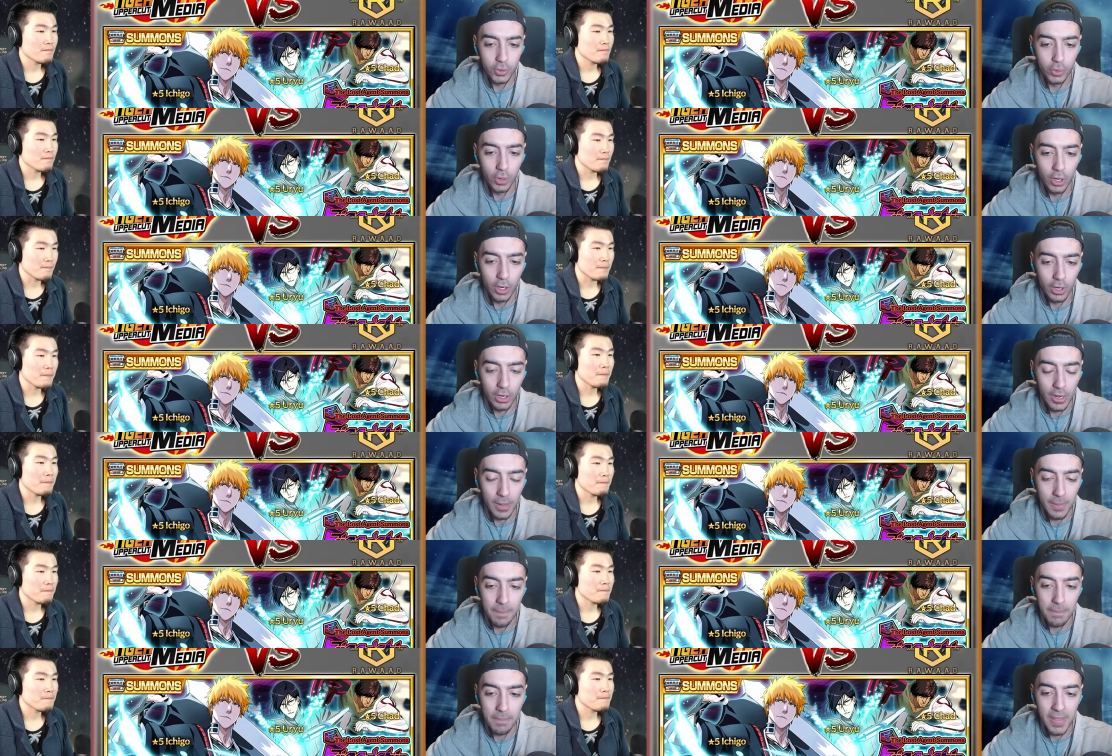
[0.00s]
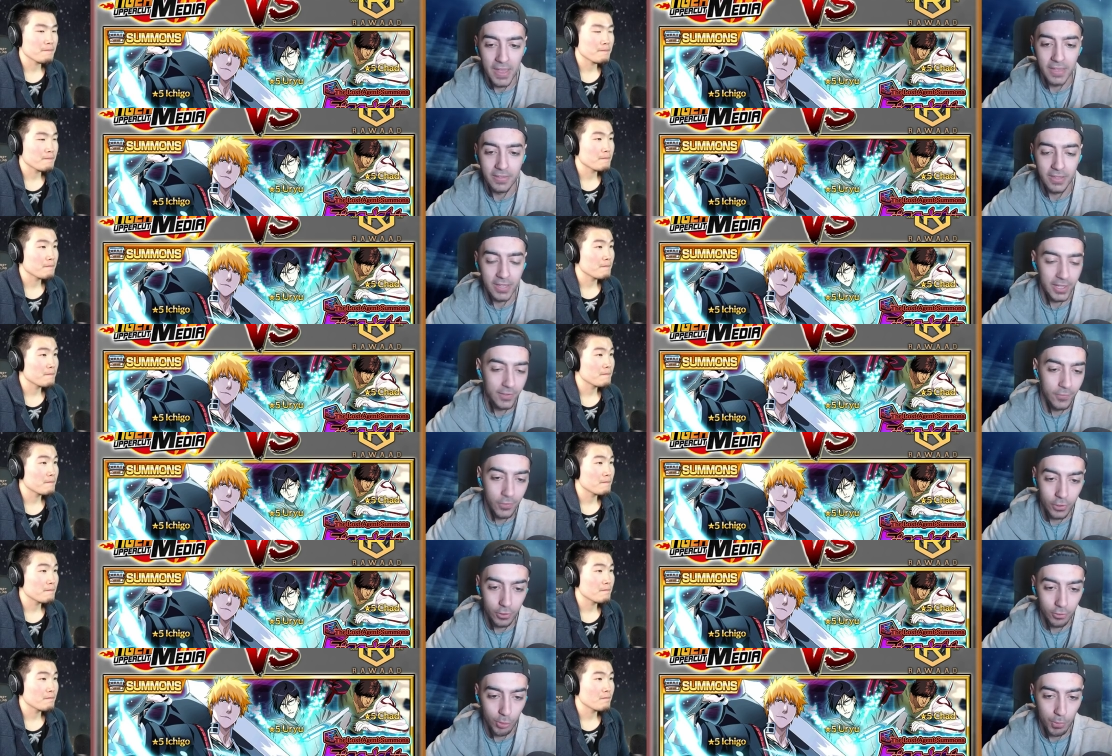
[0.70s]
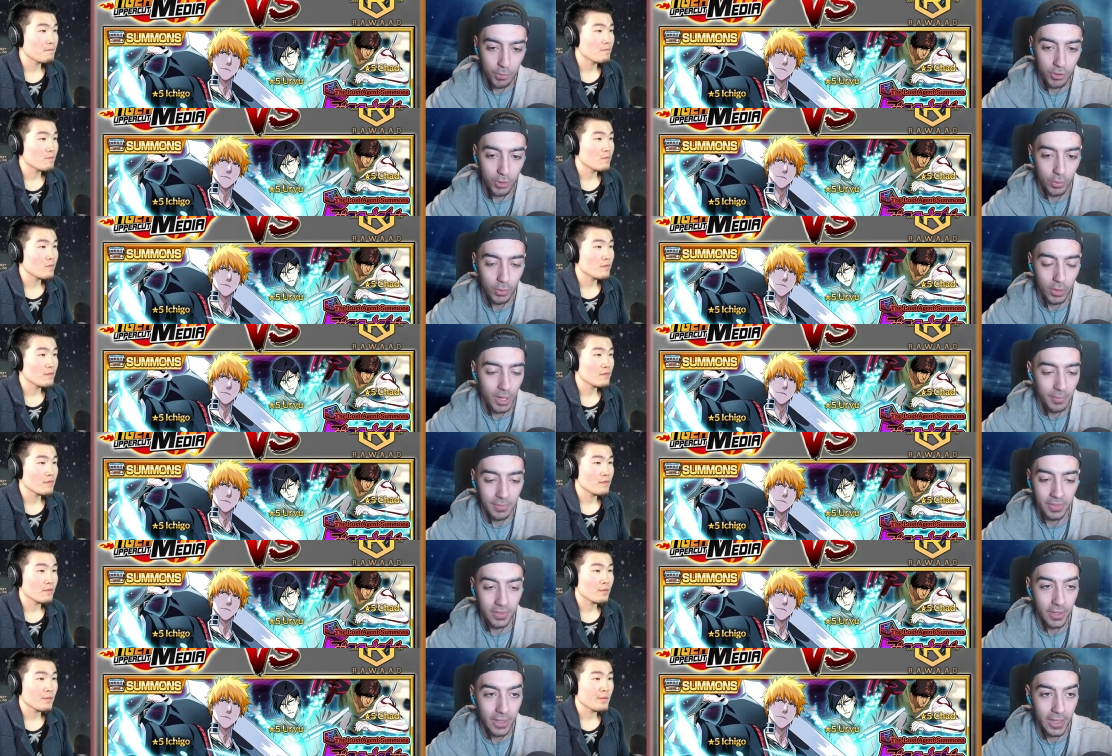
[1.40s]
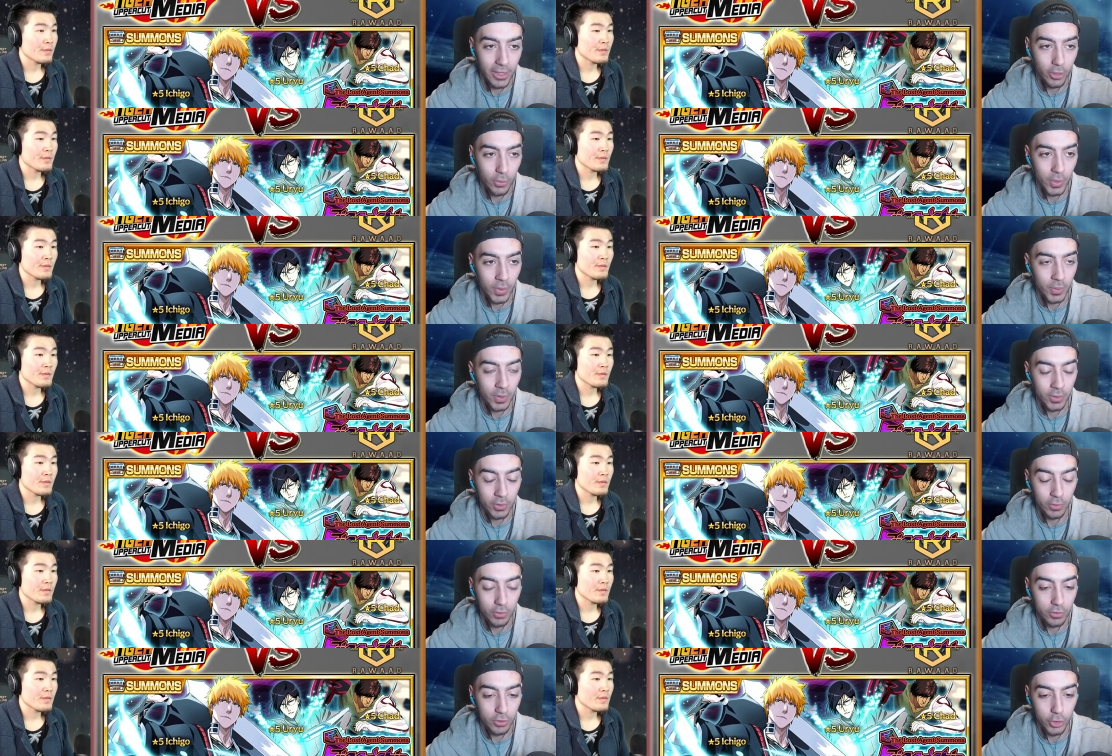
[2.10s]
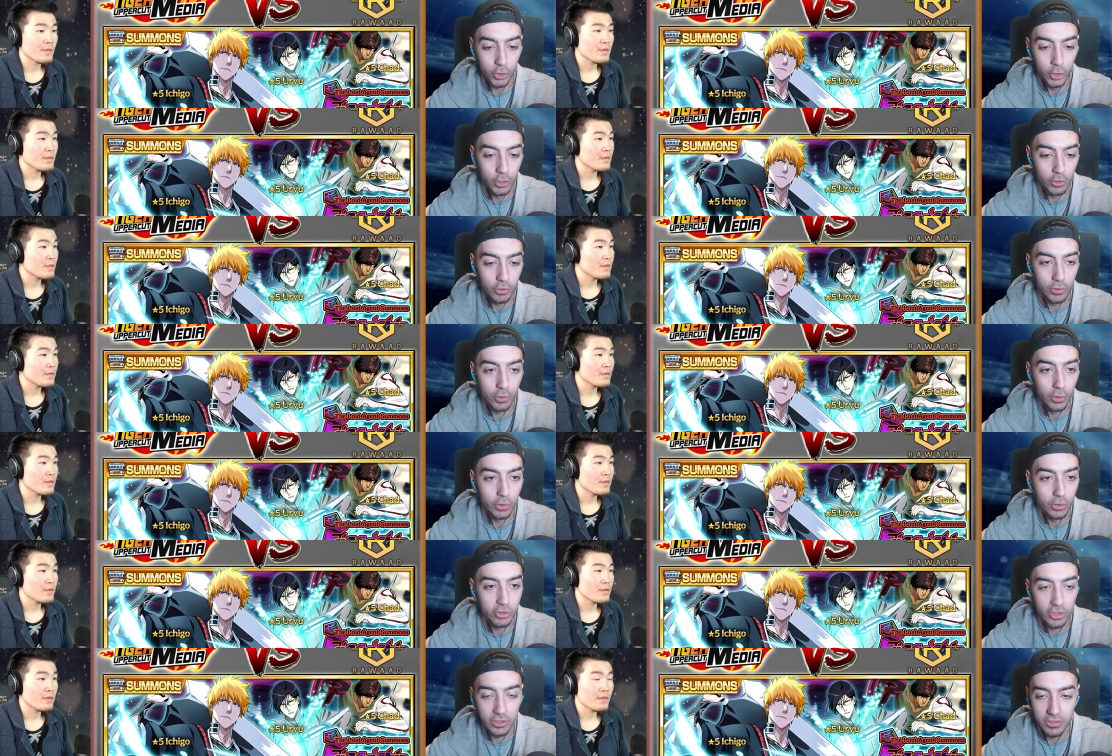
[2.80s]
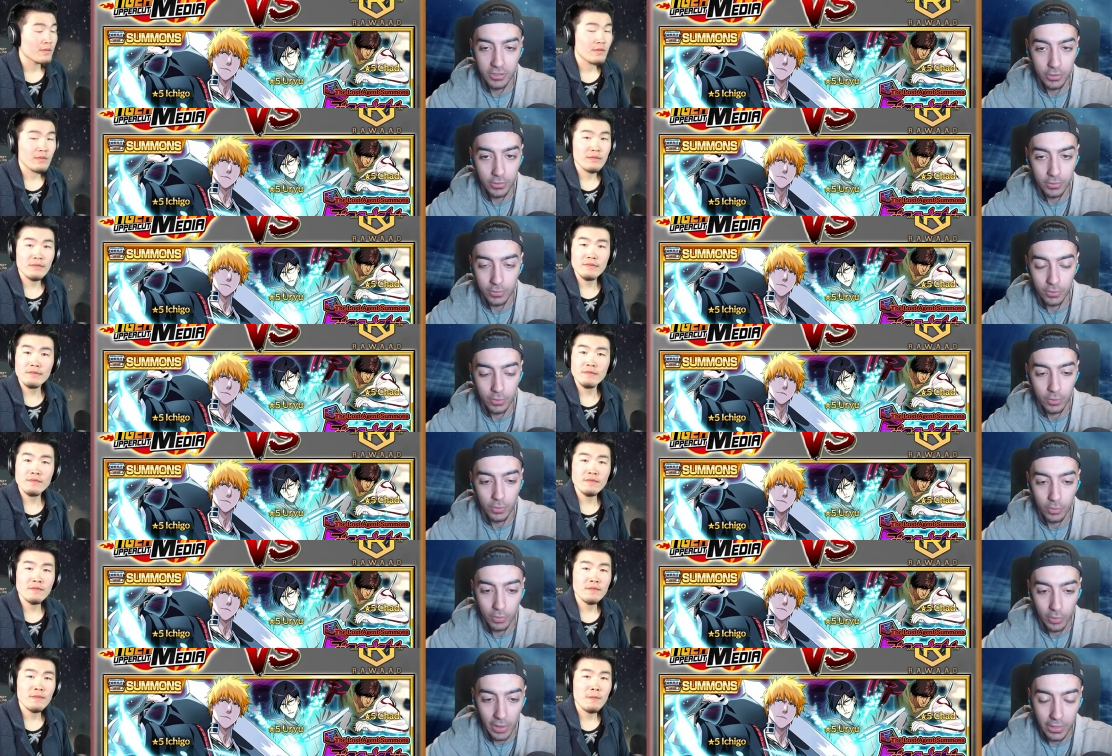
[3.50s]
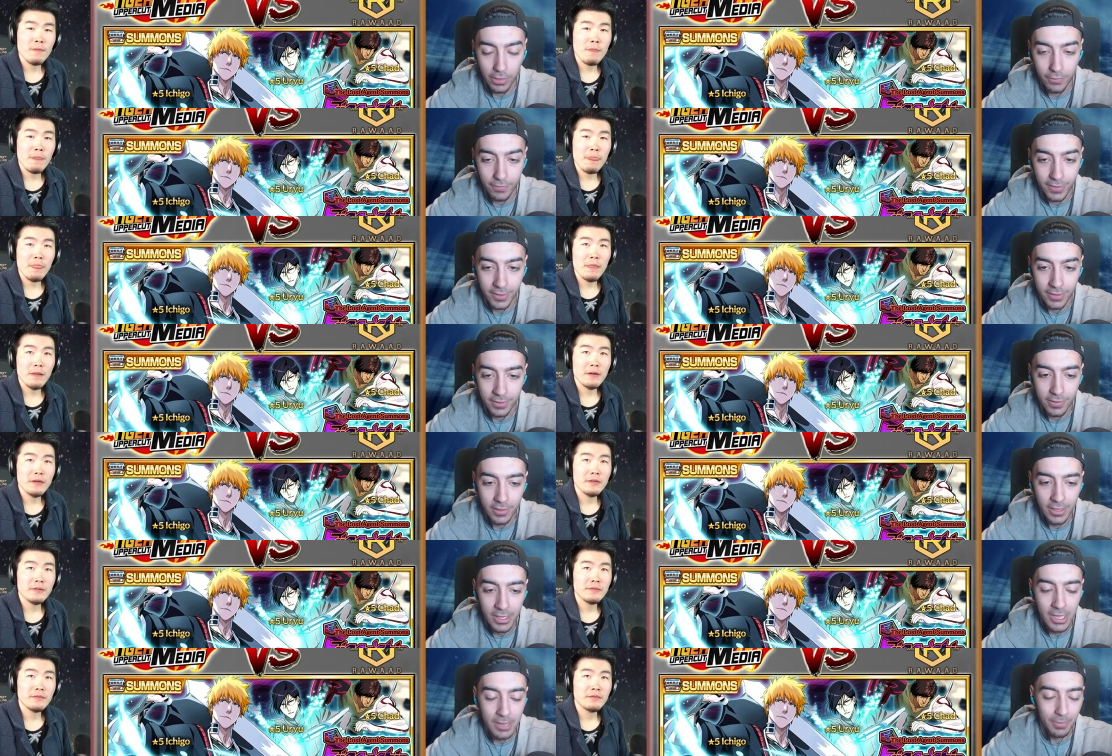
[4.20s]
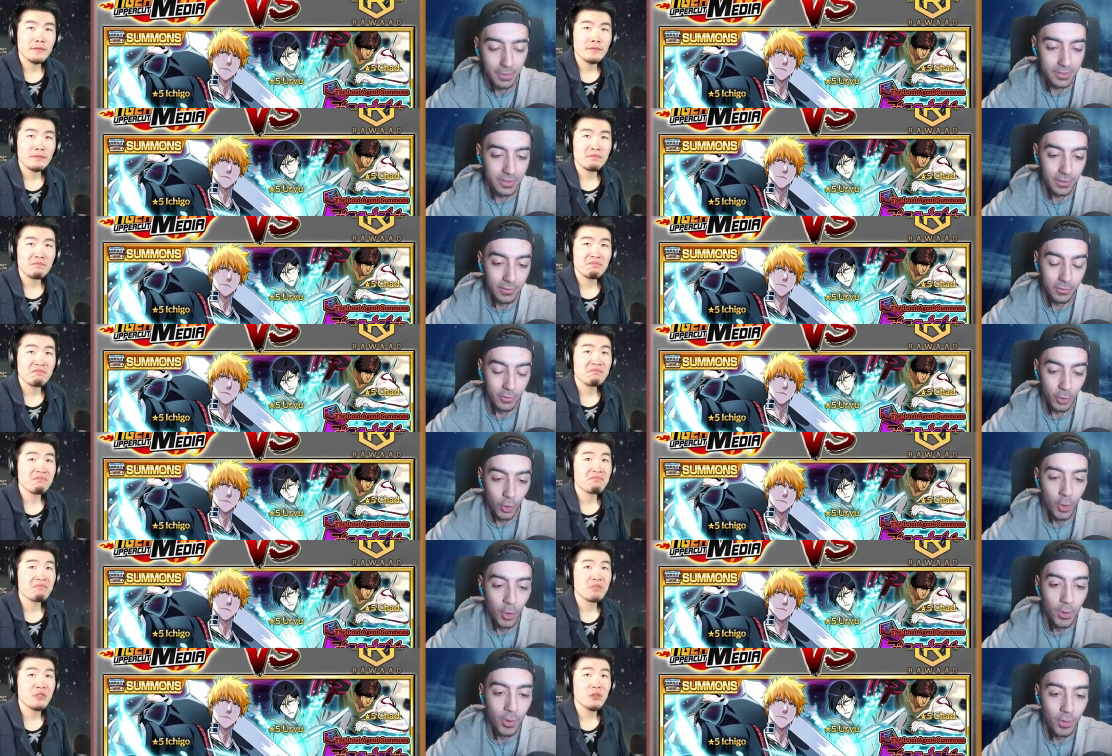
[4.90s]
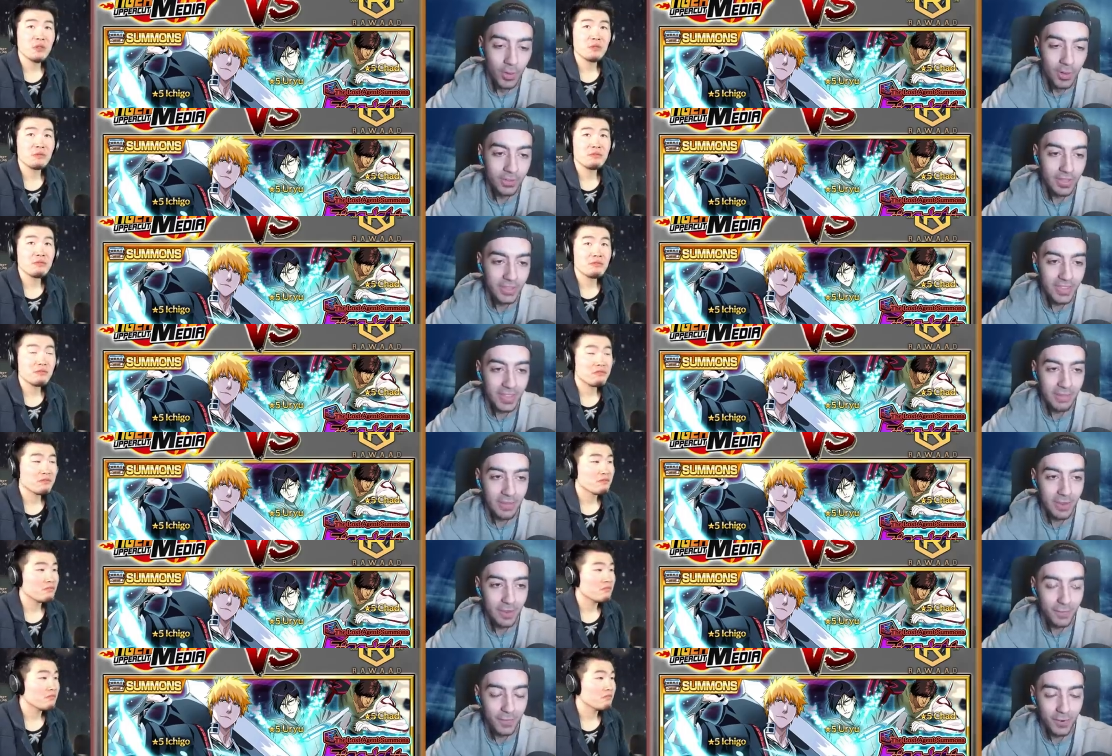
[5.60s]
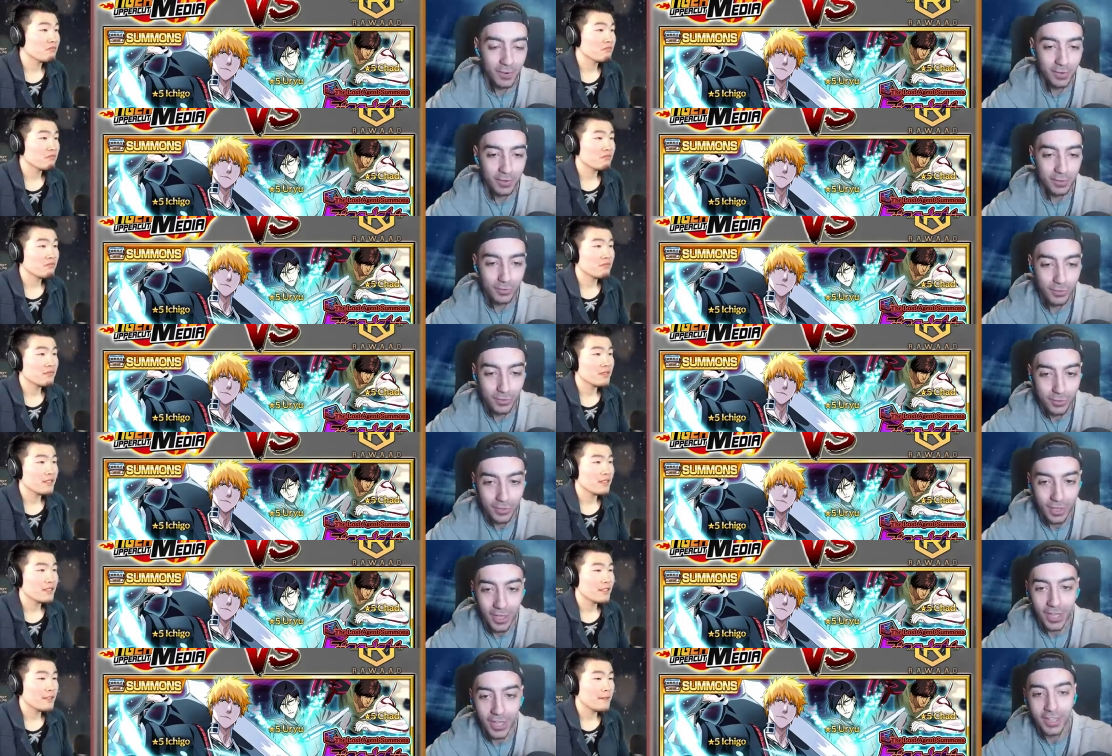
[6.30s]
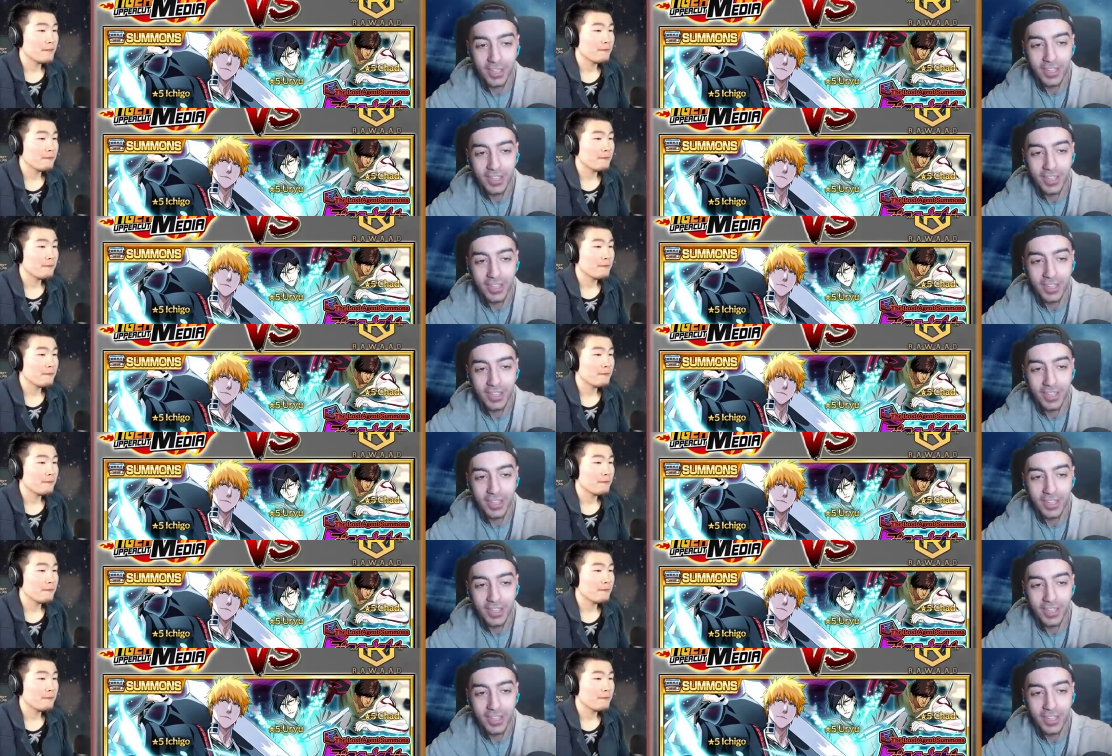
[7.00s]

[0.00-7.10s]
Speaker 1: are mm-hmm. amazing. Even the swimsuit, one, I mean the Halloween one, who's two years old, she's still relevant. But the normal ones oh. that they made for her suck.